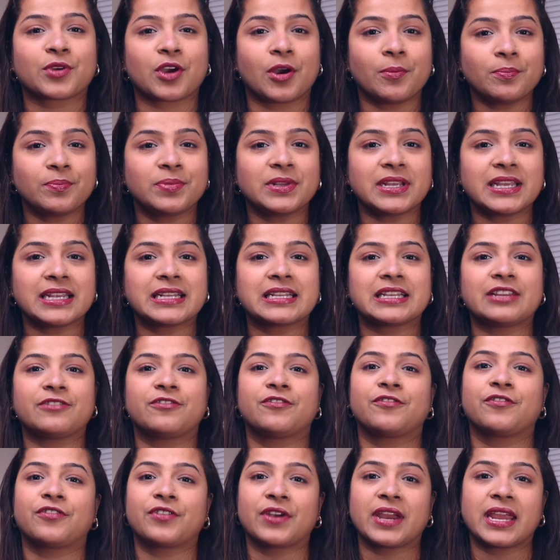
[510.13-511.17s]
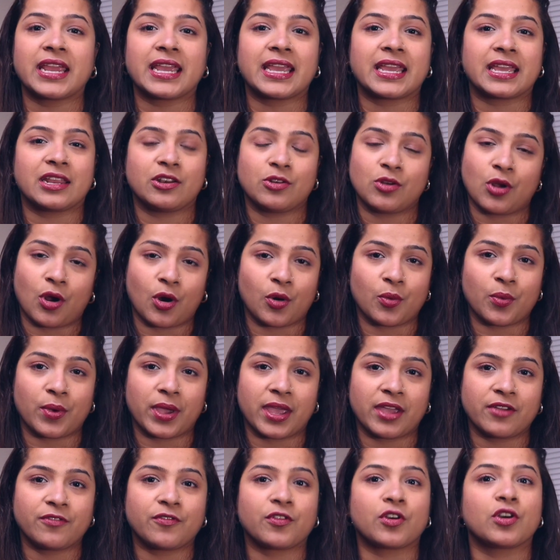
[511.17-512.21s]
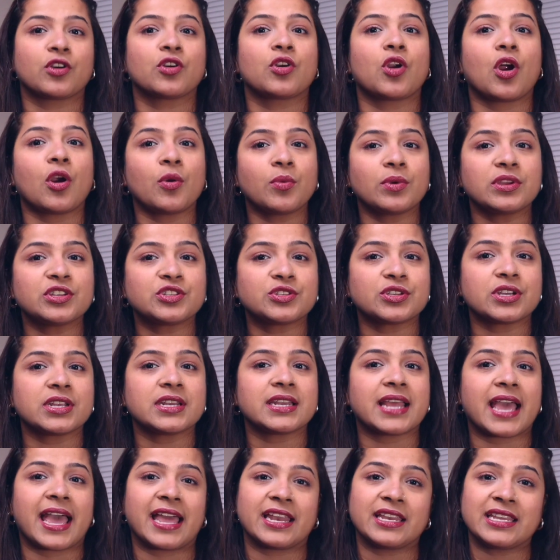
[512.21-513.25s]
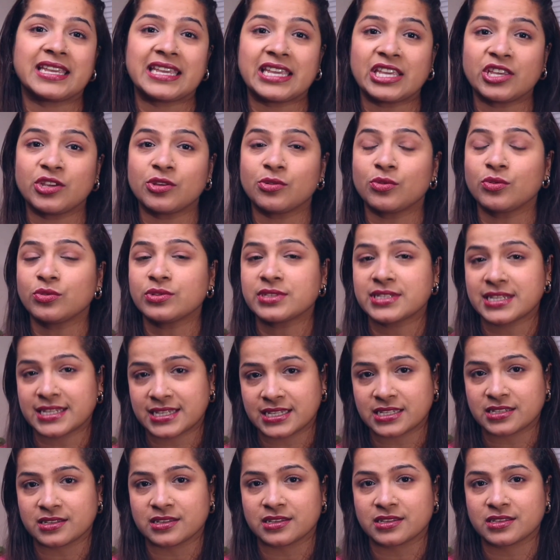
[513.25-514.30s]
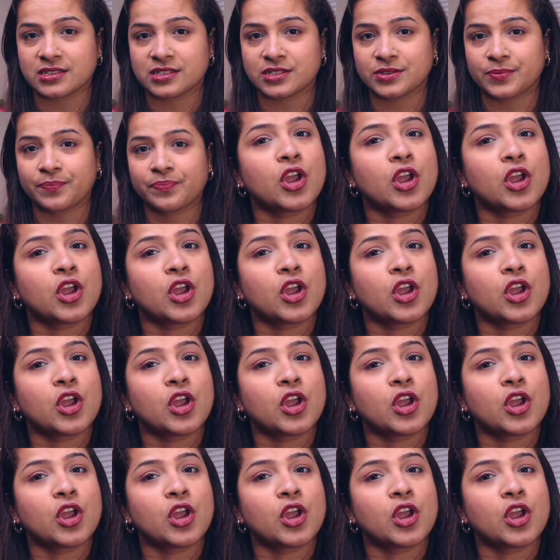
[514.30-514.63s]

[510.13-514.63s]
completely free in Norway for Norwegian and EU citizens.